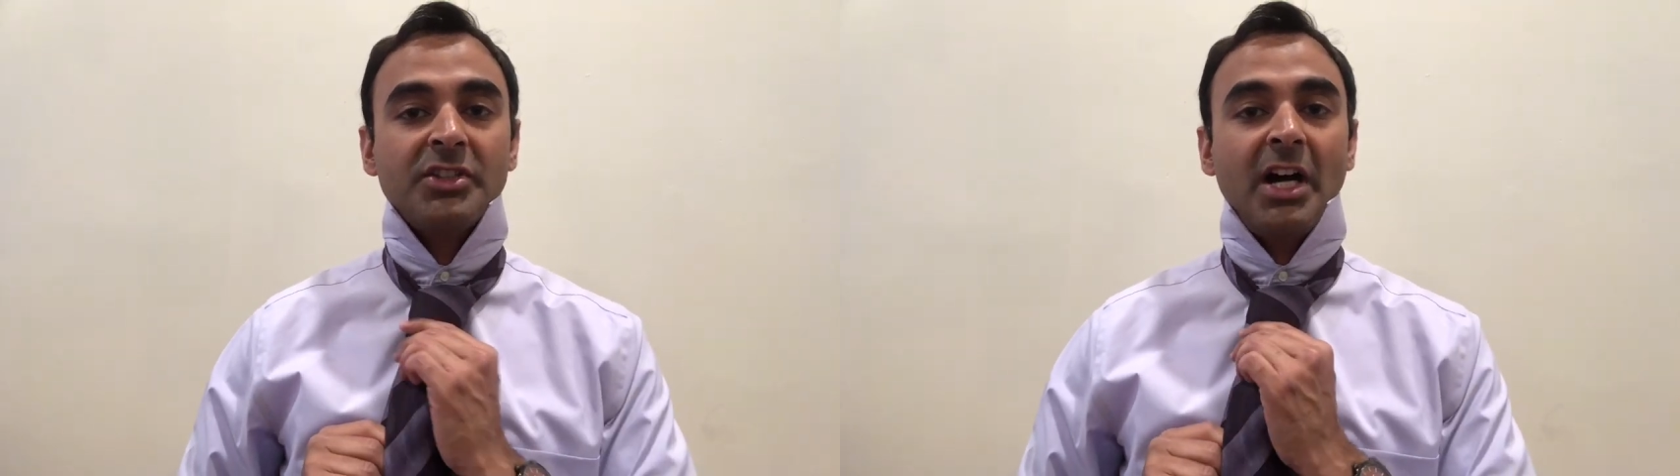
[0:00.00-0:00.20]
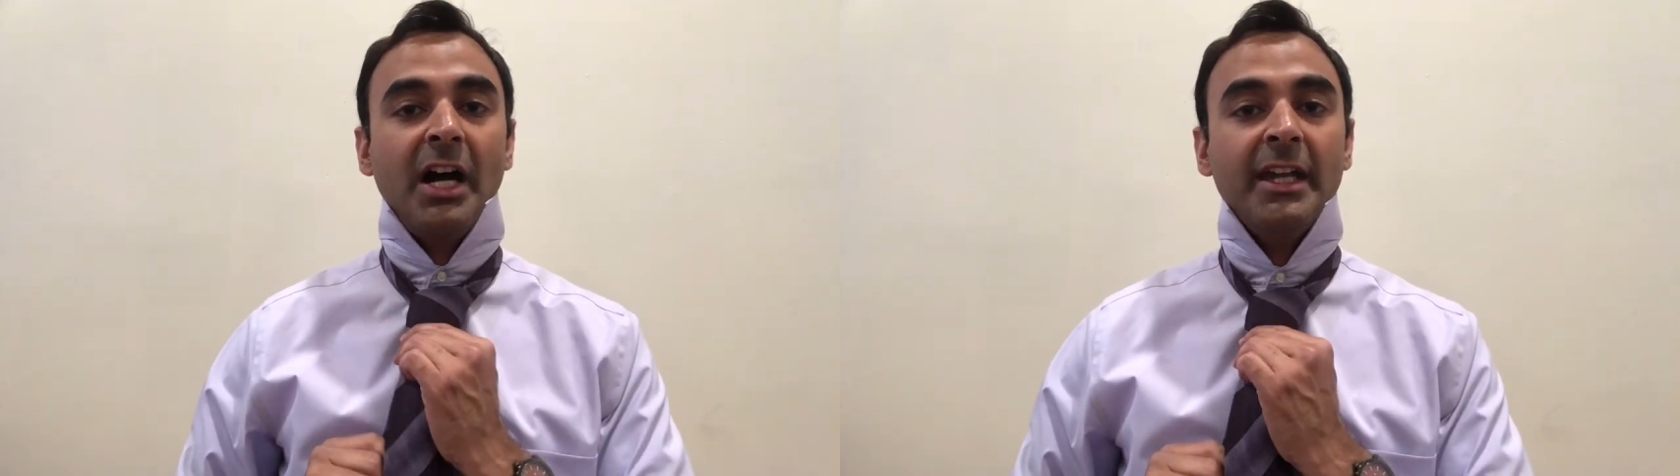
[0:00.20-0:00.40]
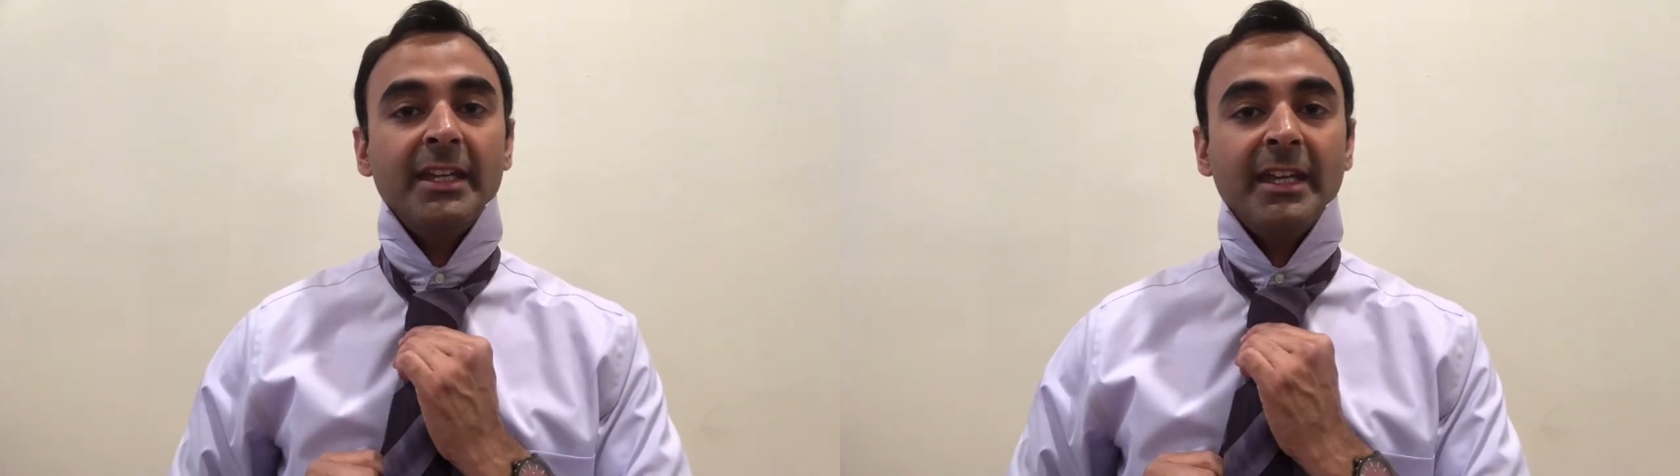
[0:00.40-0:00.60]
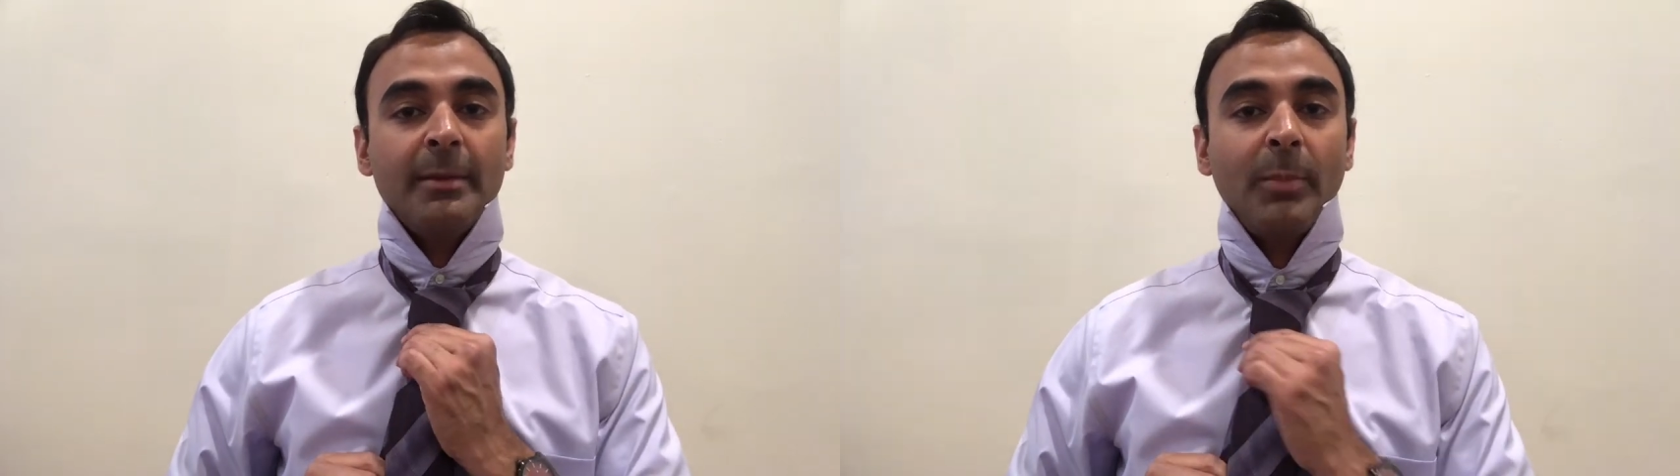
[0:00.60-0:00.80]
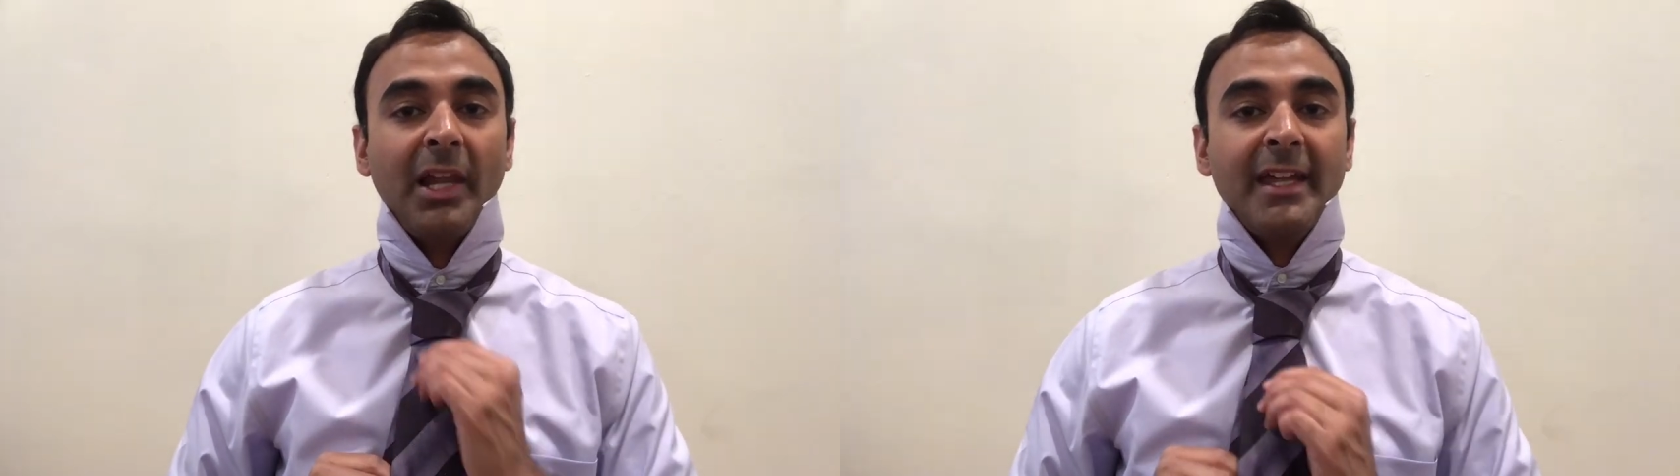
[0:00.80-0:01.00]
tie
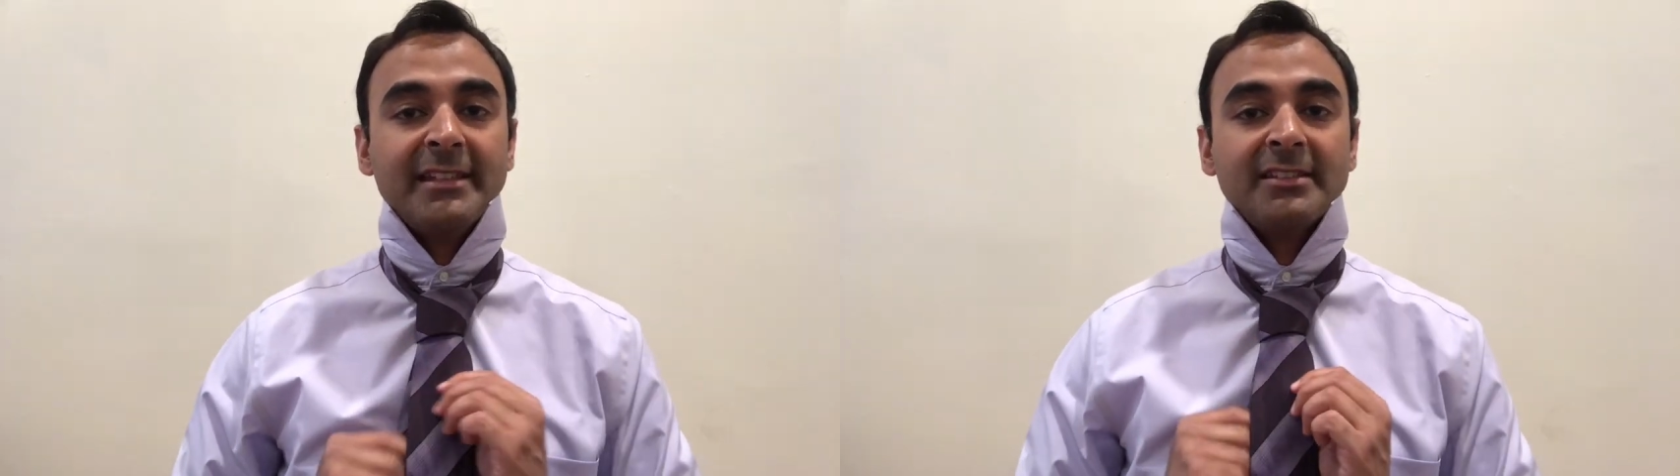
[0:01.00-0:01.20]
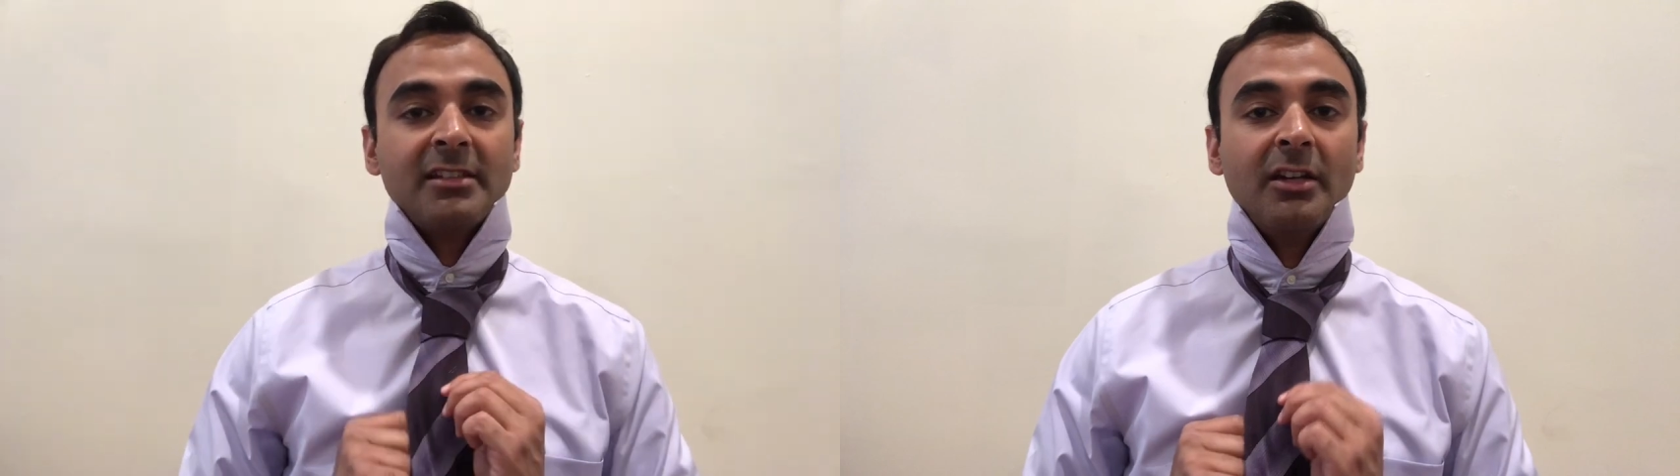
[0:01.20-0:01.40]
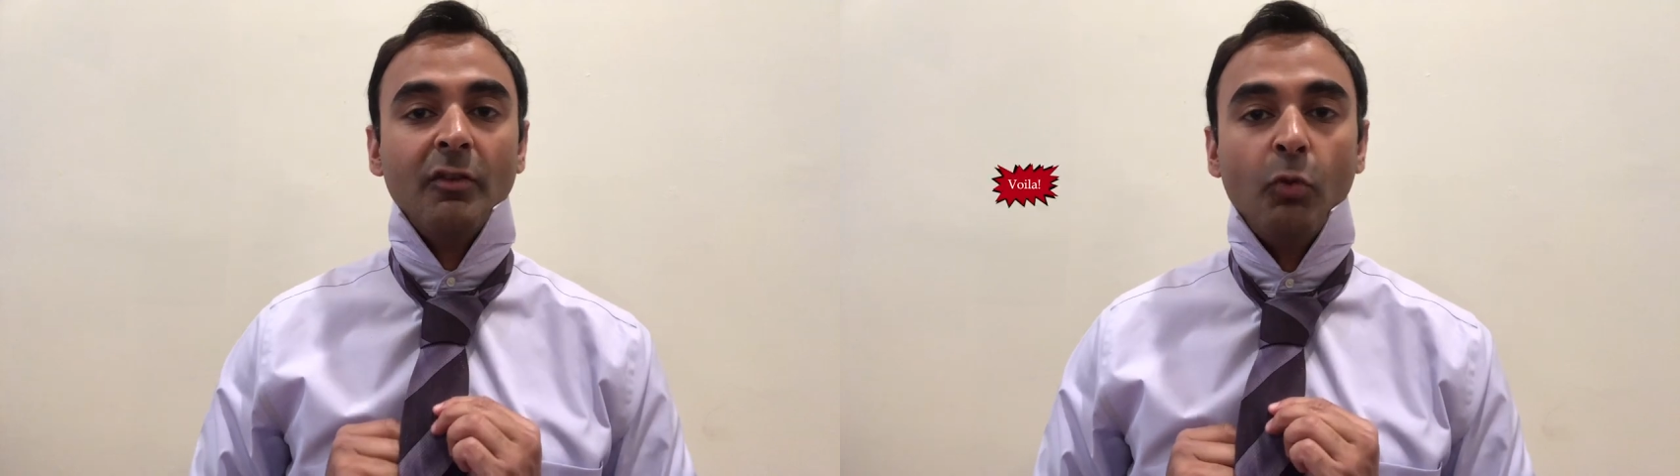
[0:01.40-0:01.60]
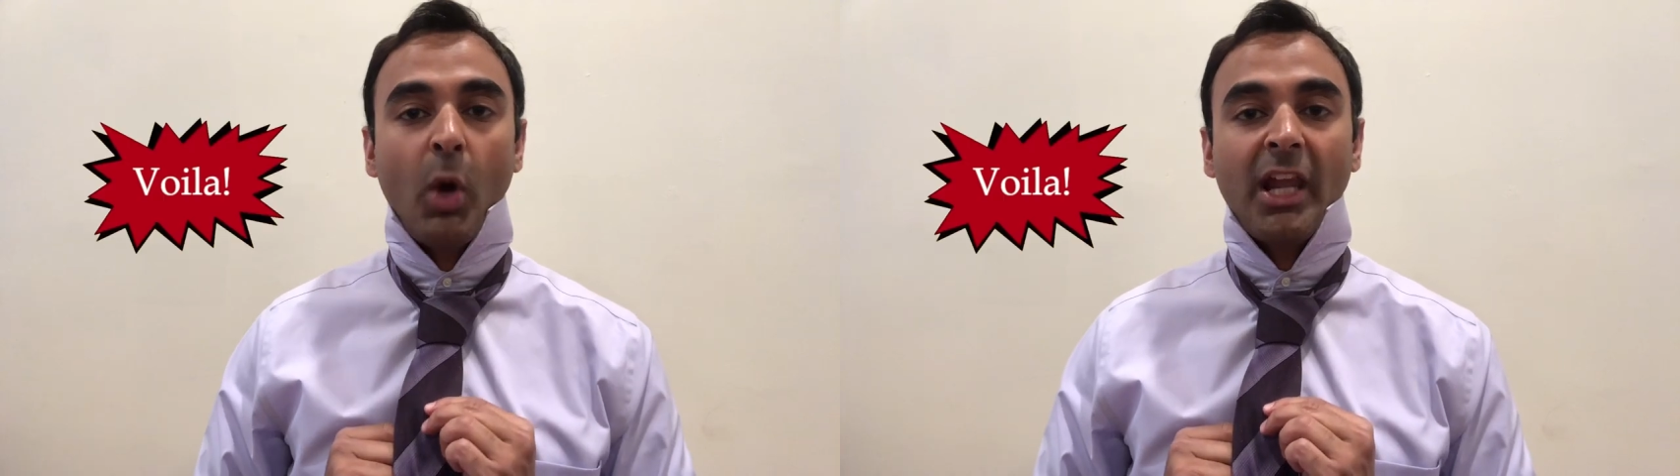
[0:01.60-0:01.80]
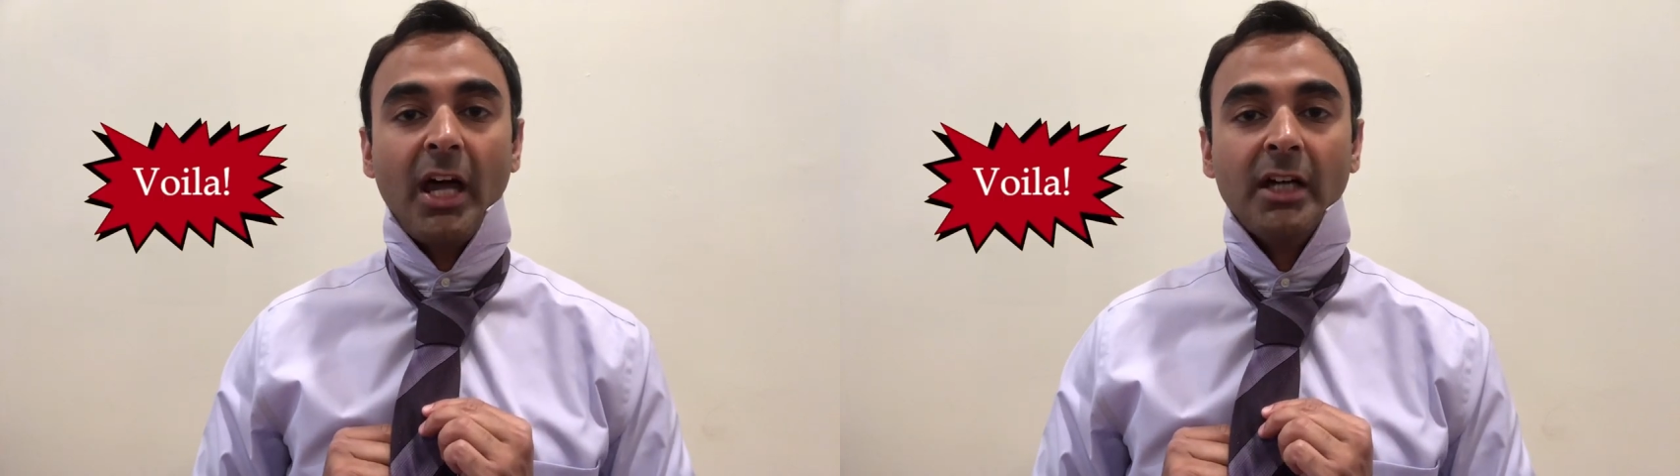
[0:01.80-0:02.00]
in place.
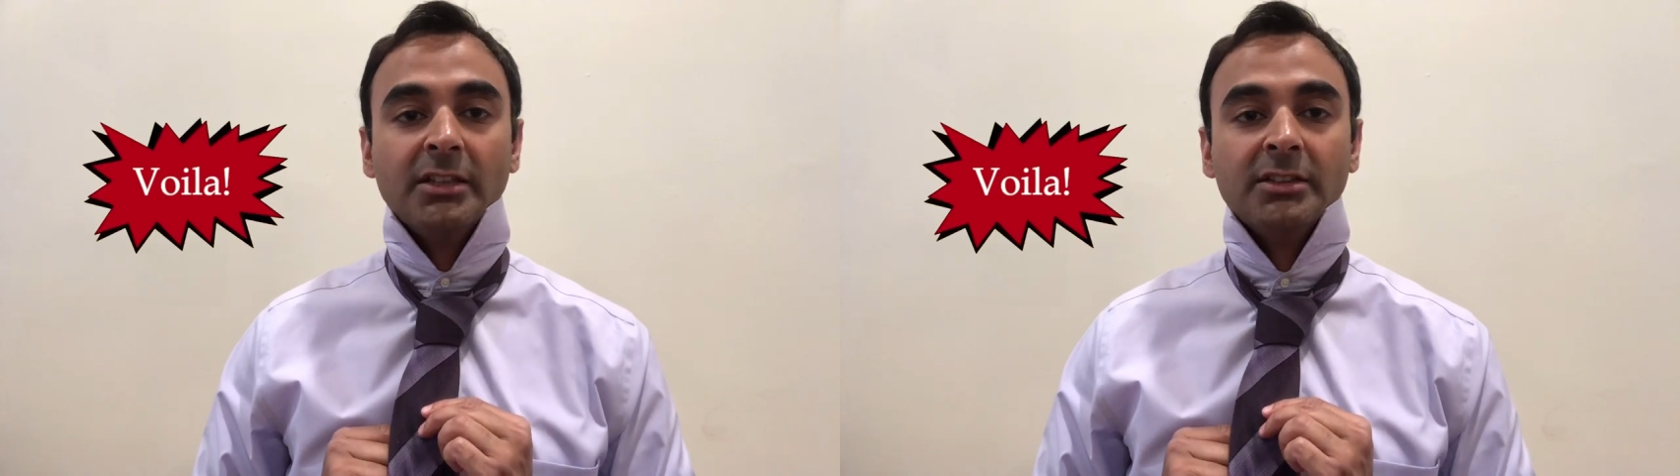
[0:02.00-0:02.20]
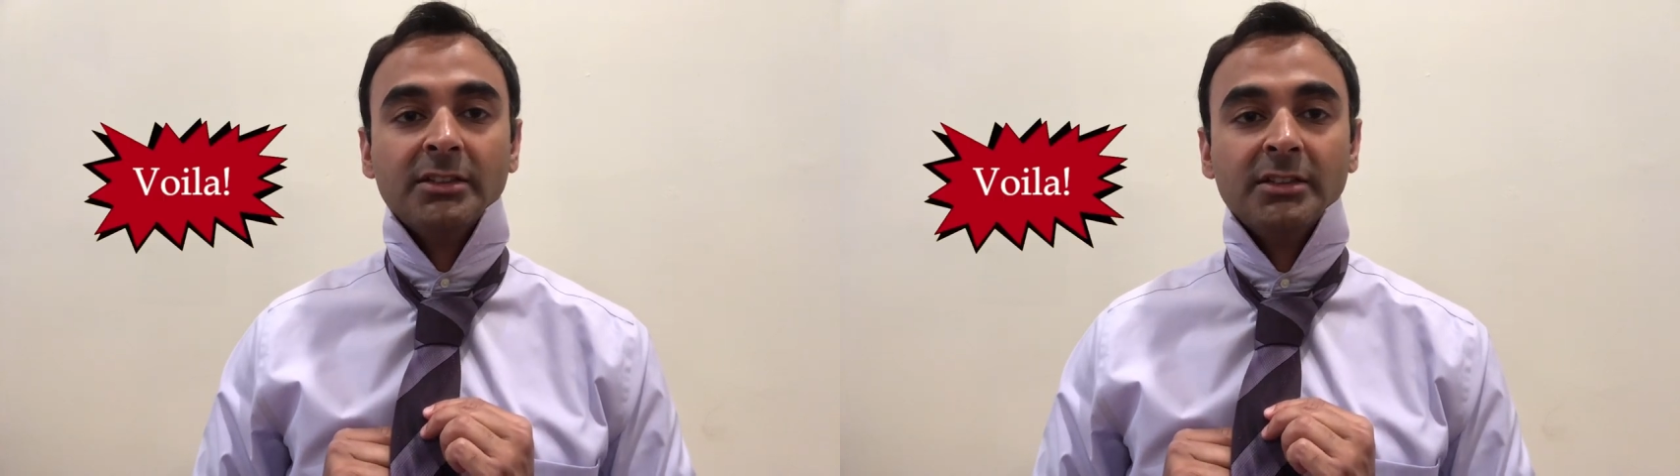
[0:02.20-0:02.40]
Voila!